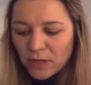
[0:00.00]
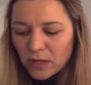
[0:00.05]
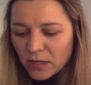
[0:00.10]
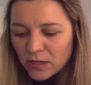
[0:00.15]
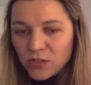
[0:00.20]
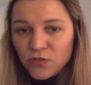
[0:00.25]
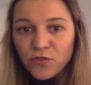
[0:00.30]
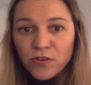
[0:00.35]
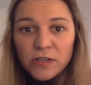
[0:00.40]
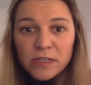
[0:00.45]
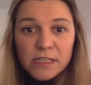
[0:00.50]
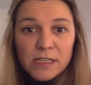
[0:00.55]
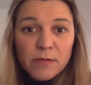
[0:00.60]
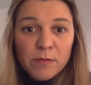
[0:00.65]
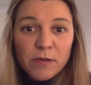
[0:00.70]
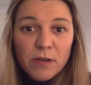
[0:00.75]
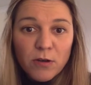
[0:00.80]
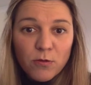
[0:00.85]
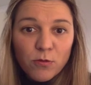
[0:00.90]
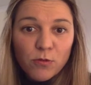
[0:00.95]
And it's very
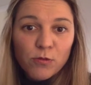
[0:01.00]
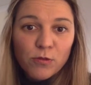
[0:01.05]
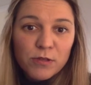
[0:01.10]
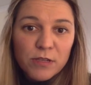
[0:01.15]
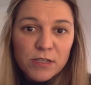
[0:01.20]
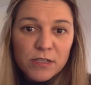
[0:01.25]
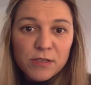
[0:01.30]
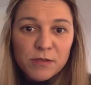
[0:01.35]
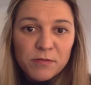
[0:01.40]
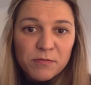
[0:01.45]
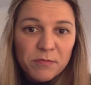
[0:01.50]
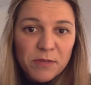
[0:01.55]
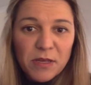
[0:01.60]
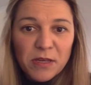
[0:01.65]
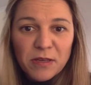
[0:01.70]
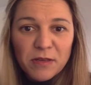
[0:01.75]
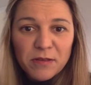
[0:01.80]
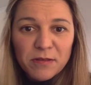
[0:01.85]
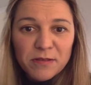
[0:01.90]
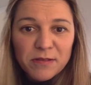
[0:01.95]
similar, we'll just
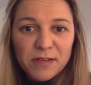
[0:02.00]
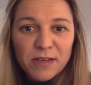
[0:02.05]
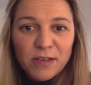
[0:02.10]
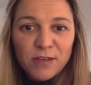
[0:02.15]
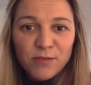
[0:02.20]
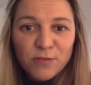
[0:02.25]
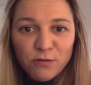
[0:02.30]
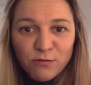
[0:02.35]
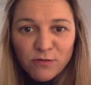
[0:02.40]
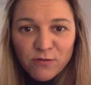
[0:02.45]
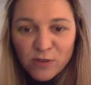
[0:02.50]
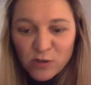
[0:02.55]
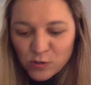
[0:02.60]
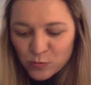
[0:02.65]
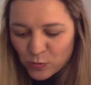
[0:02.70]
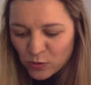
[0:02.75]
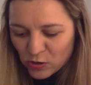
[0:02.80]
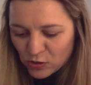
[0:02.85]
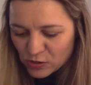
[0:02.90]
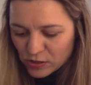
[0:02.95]
be, it's kind of the
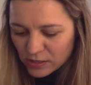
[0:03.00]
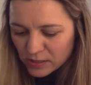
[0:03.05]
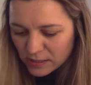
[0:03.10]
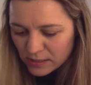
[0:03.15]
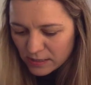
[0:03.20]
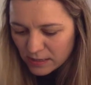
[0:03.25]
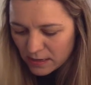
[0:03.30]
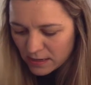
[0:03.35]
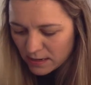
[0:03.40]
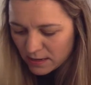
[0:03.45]
reverse process.